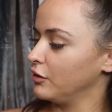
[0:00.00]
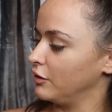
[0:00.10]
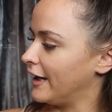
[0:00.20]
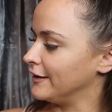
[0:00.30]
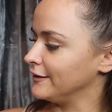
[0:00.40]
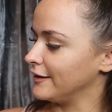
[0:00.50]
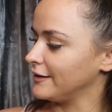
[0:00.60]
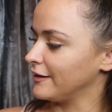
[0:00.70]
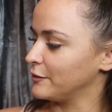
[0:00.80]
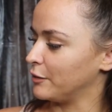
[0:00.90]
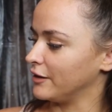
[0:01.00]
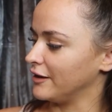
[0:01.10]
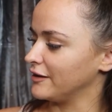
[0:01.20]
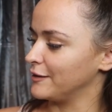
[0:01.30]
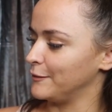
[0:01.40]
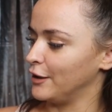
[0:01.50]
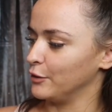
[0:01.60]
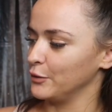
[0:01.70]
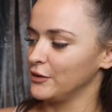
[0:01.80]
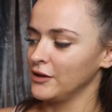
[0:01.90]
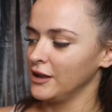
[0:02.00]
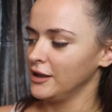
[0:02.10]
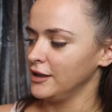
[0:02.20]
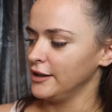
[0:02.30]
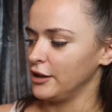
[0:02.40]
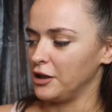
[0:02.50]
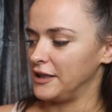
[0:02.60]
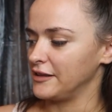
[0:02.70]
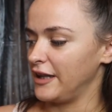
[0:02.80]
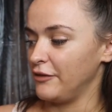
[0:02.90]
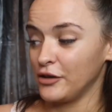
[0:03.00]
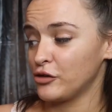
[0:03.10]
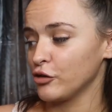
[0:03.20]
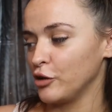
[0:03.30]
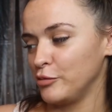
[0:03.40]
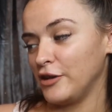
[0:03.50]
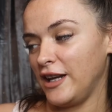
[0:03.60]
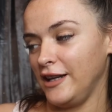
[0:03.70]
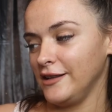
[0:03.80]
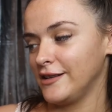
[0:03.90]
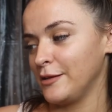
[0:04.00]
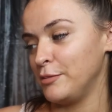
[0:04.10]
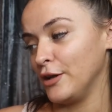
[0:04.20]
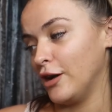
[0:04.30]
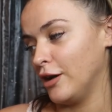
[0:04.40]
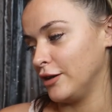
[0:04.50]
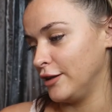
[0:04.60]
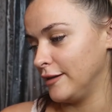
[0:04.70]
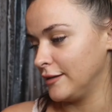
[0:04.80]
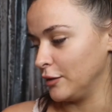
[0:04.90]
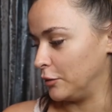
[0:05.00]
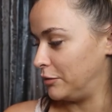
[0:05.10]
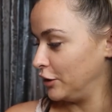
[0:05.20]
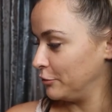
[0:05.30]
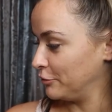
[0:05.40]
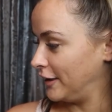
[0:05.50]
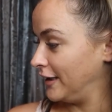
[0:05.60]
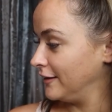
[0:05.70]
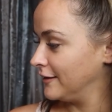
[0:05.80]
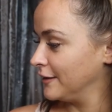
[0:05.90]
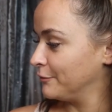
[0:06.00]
And this one smells like either strawberries, bananas or blueberries.